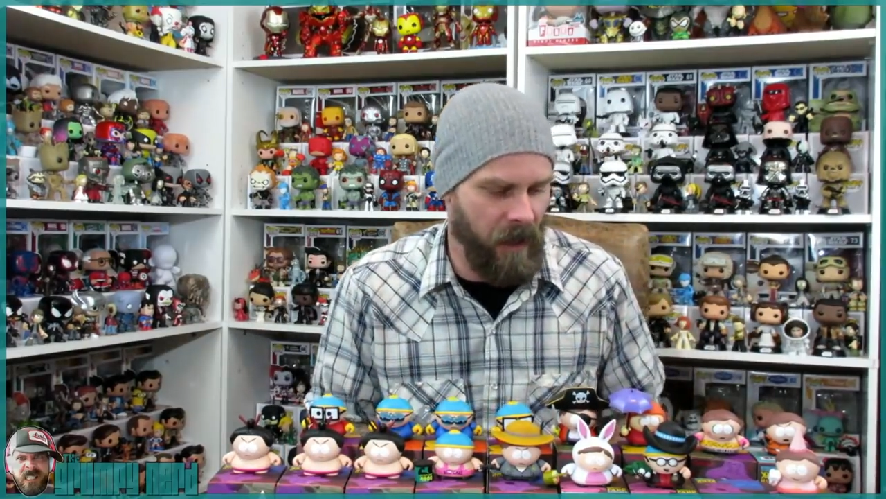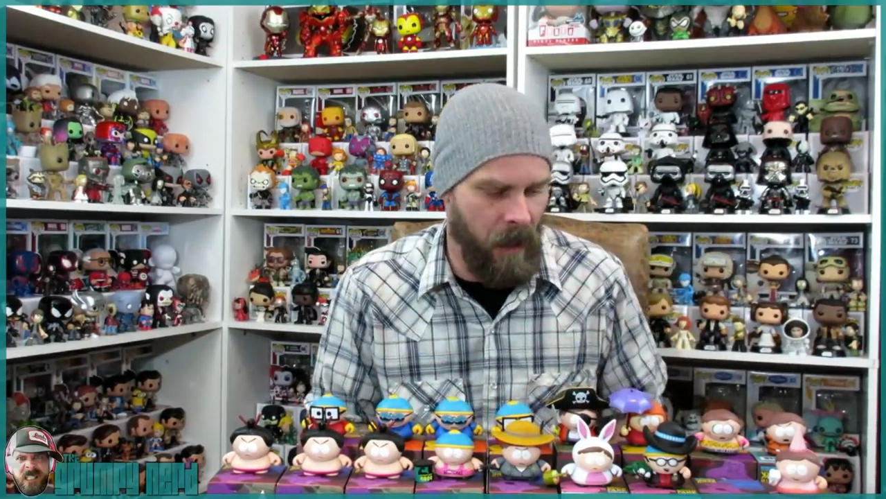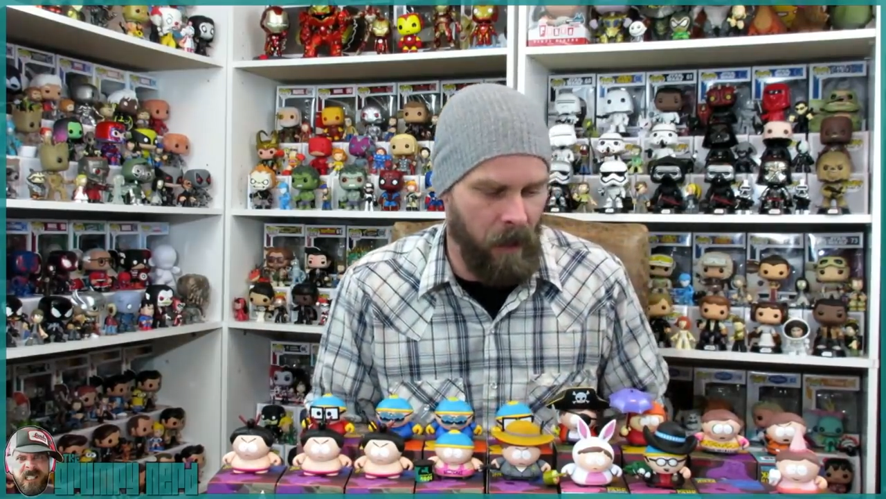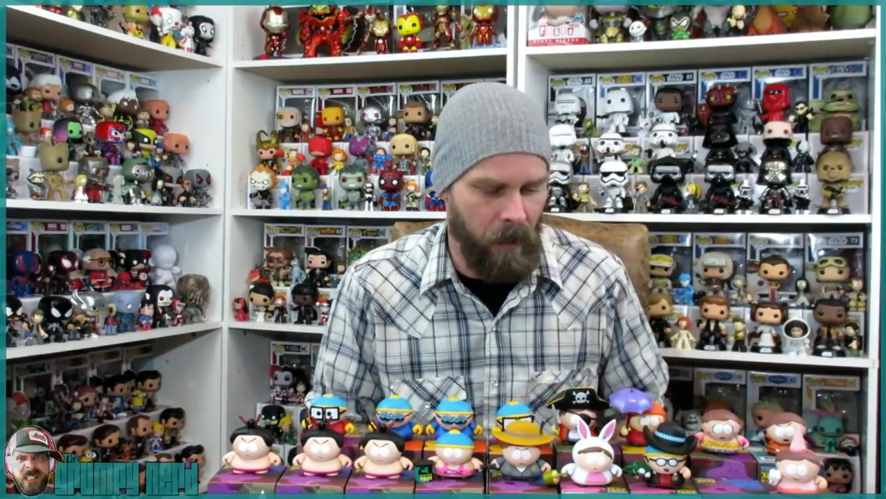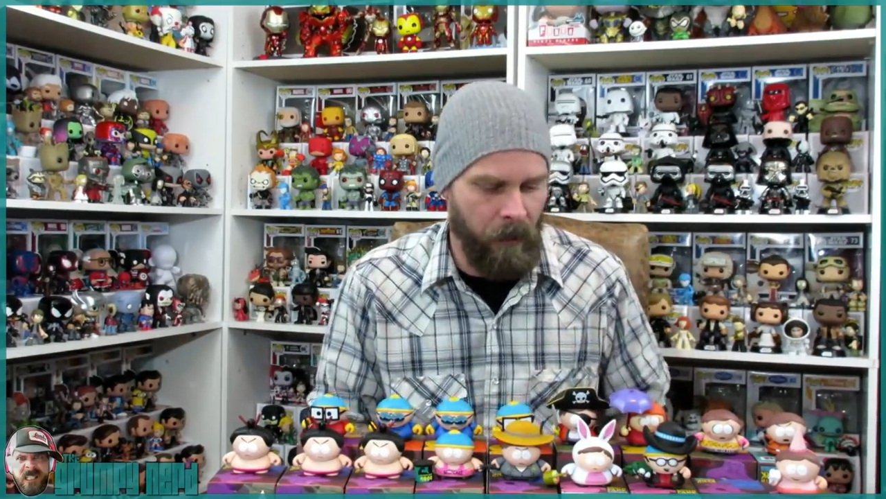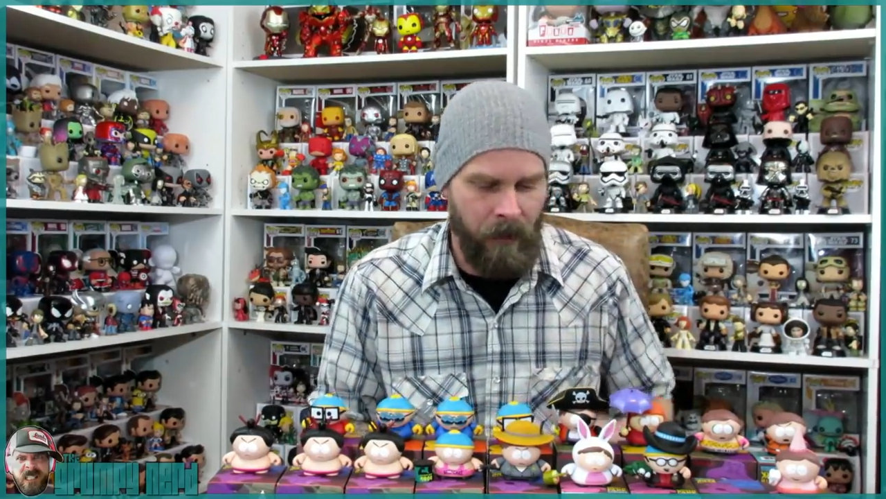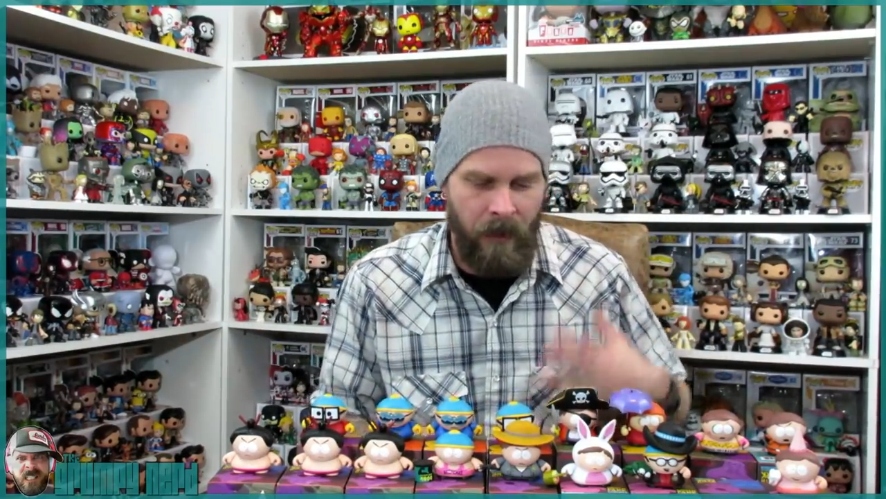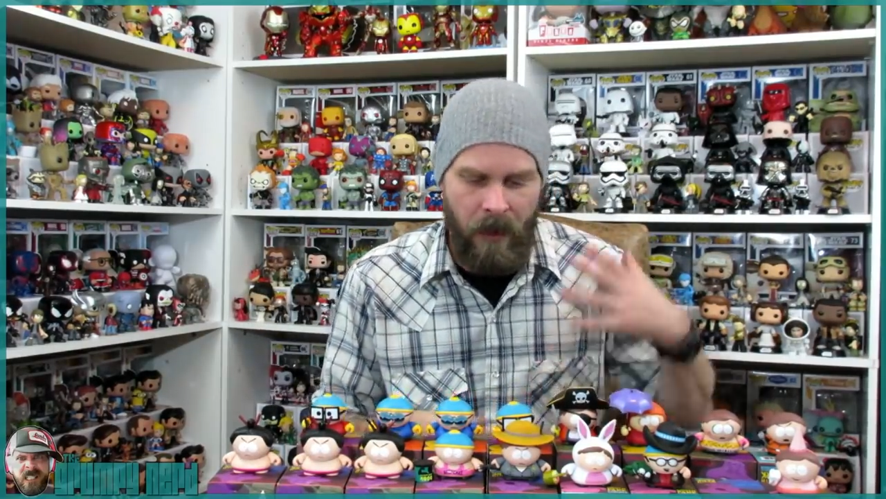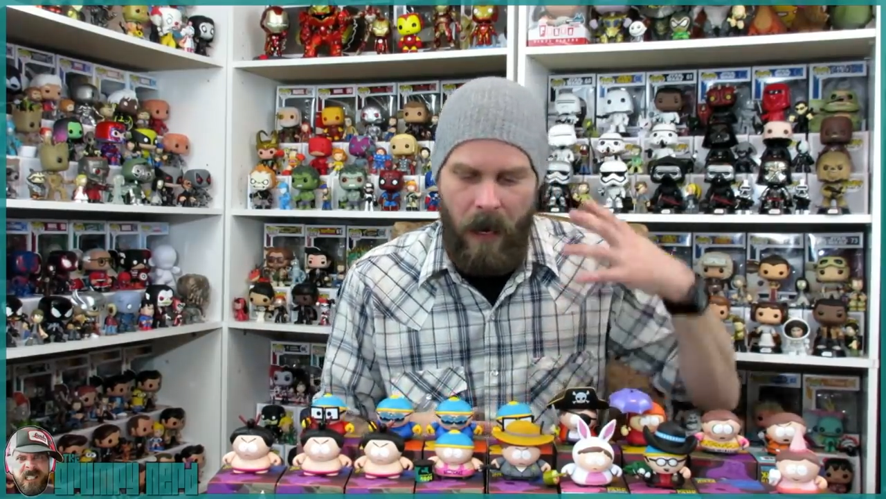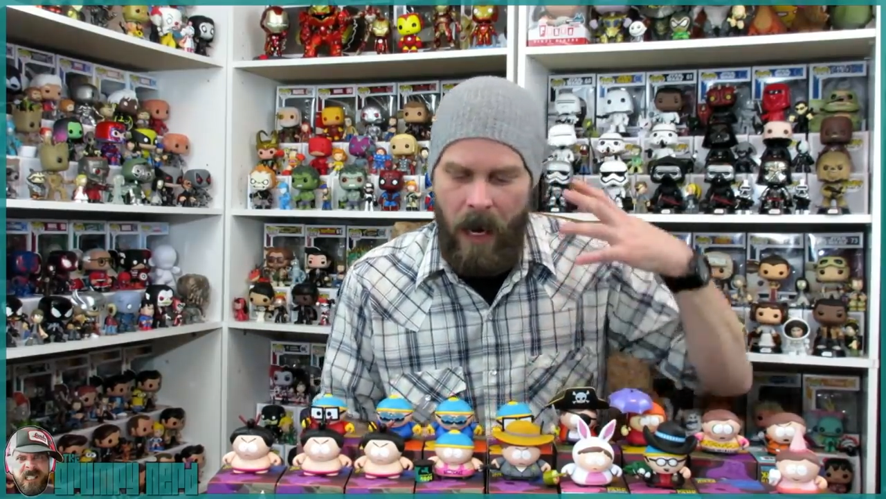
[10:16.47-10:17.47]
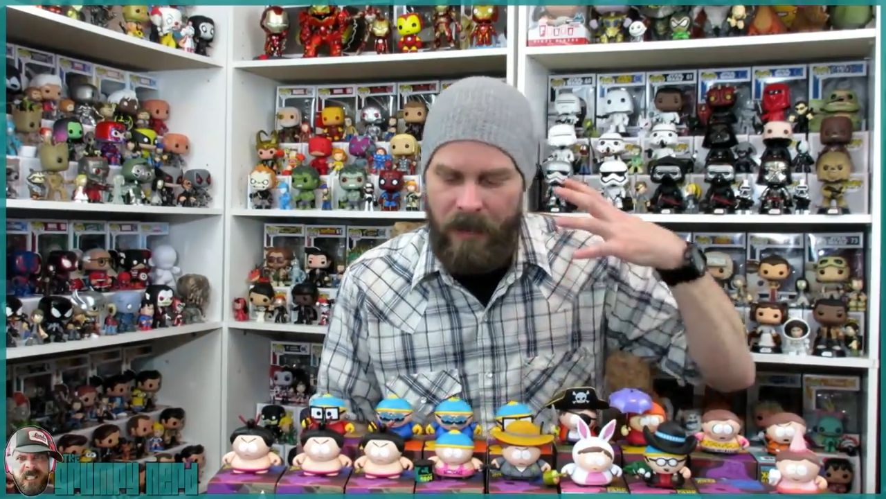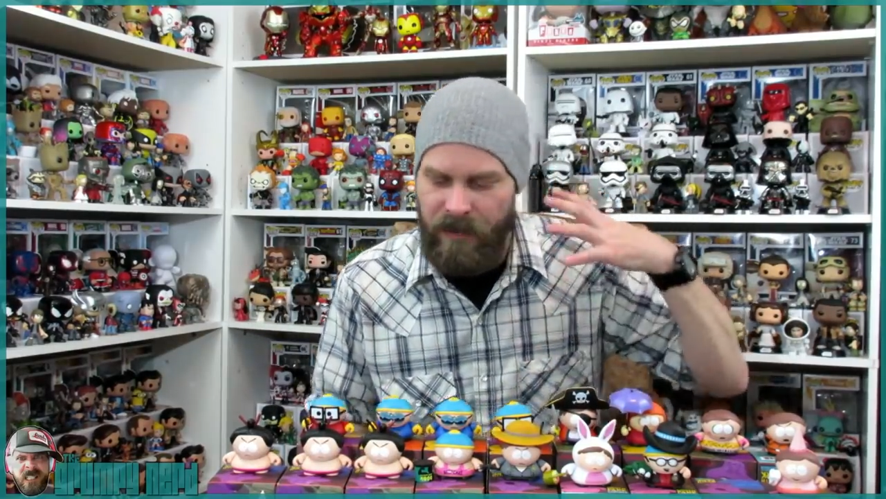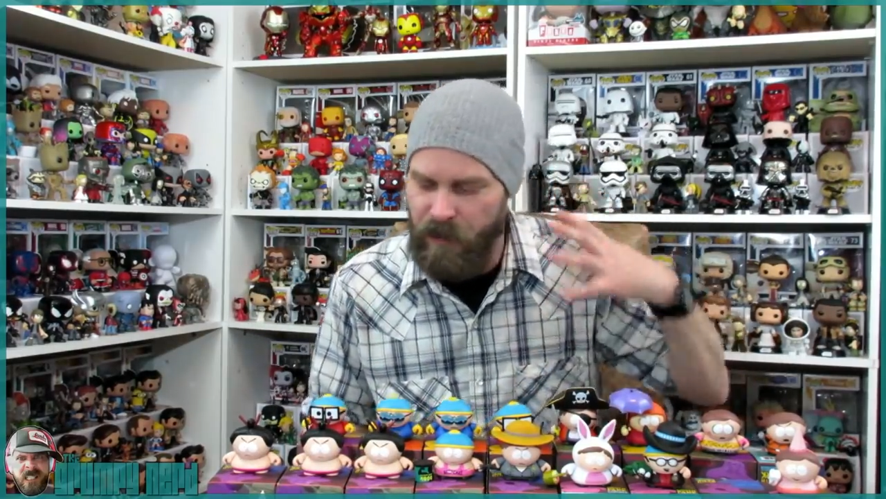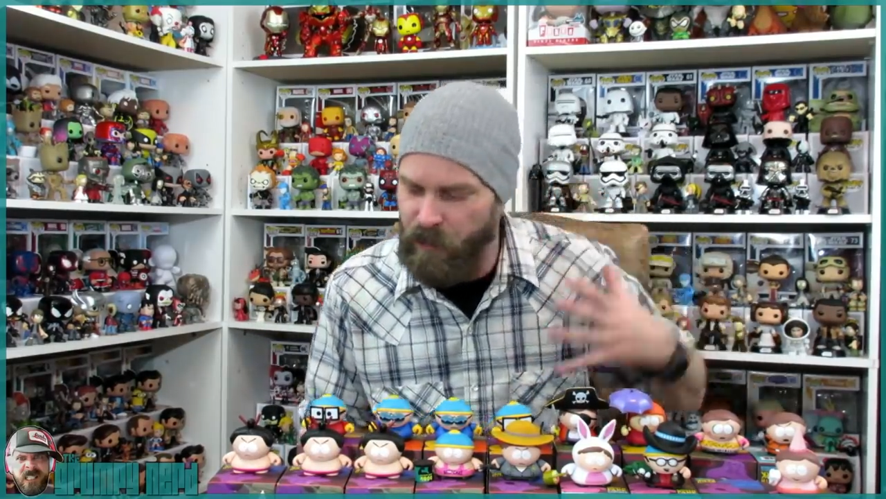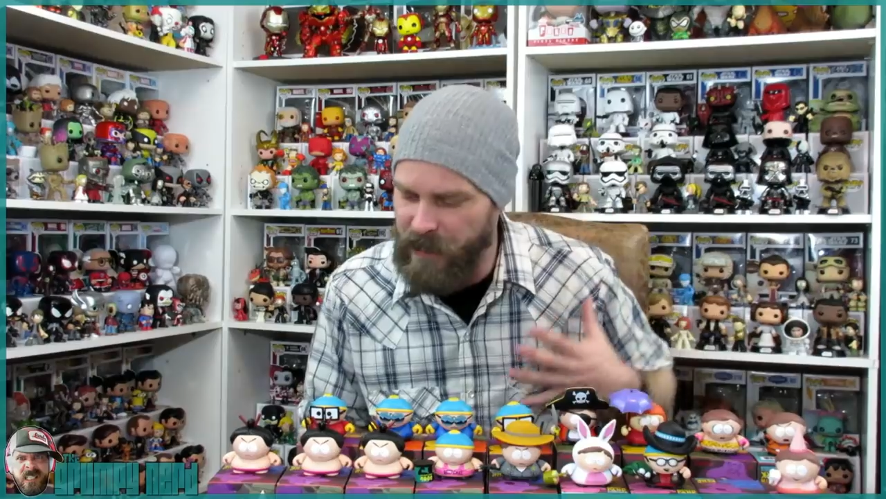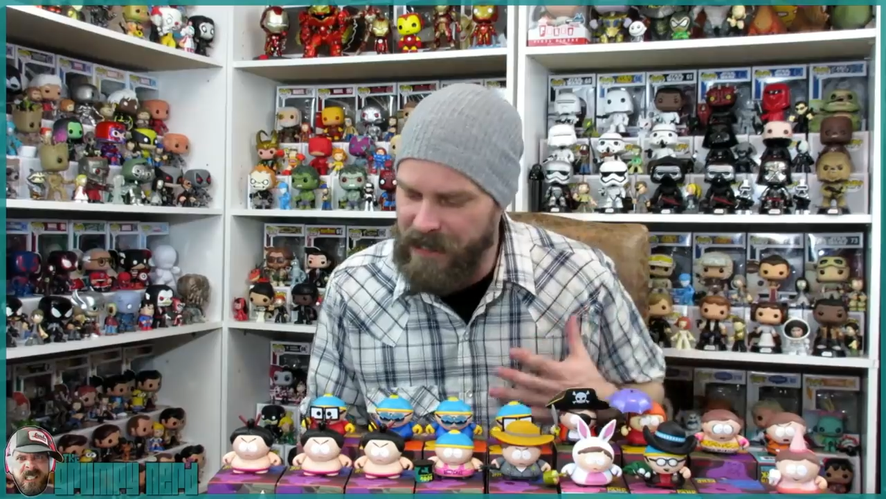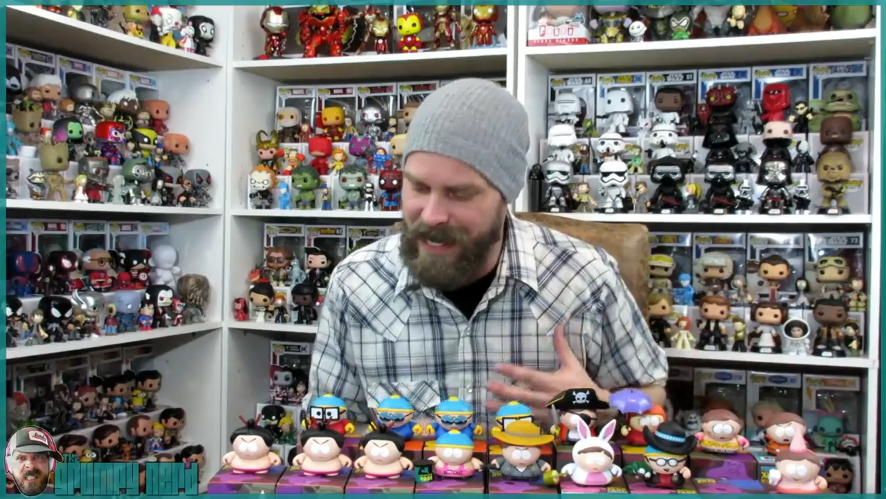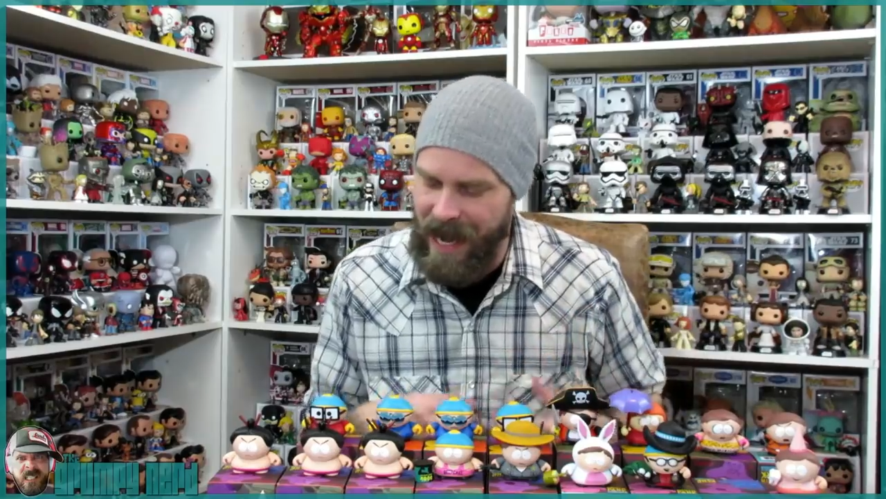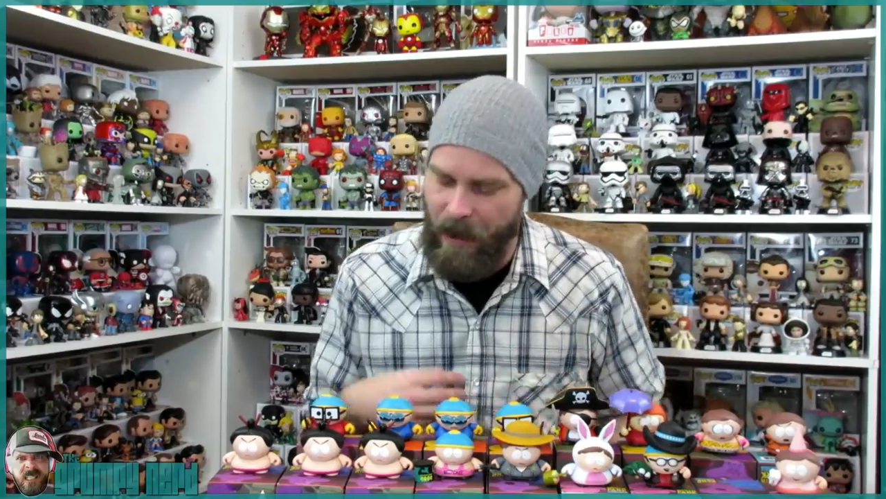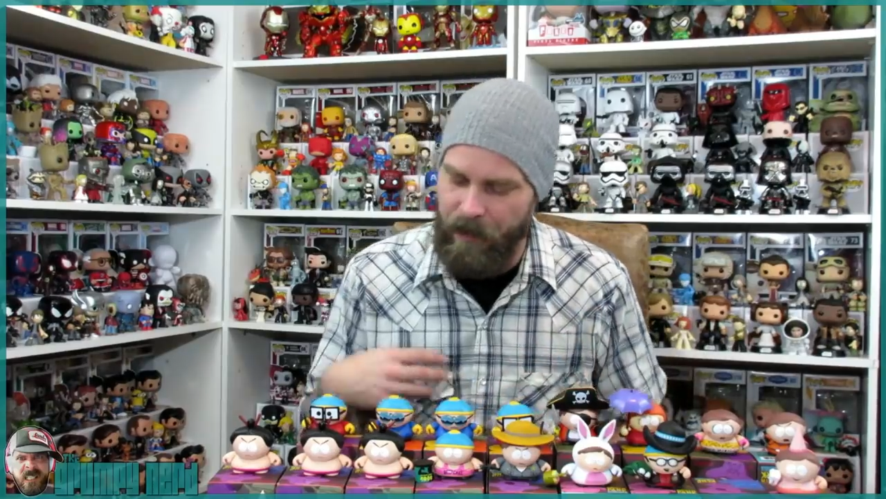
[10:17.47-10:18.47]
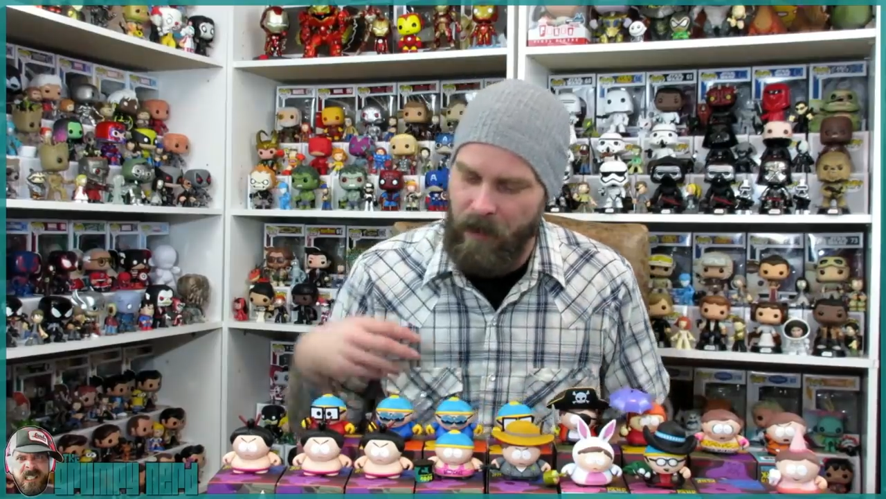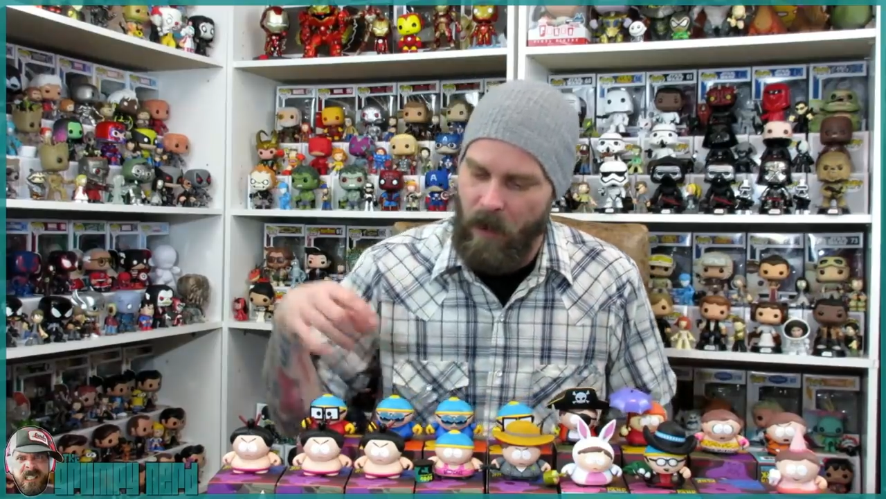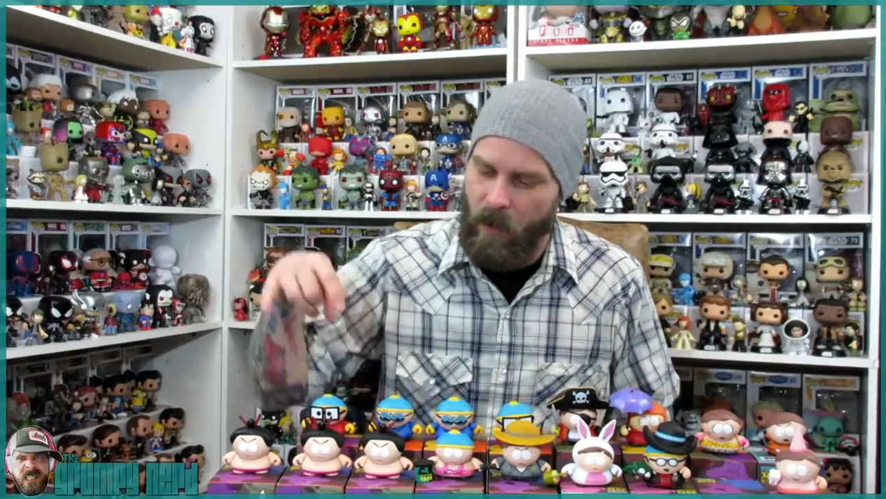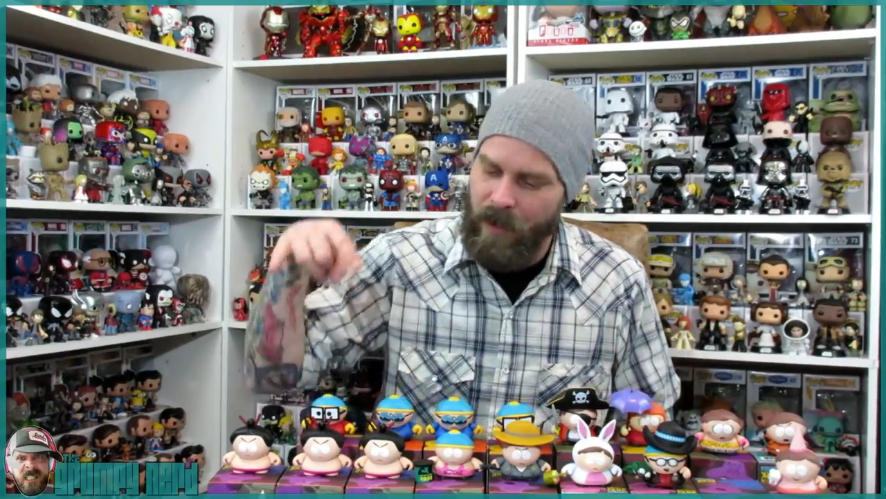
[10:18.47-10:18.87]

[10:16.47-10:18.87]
So, uh, to recap,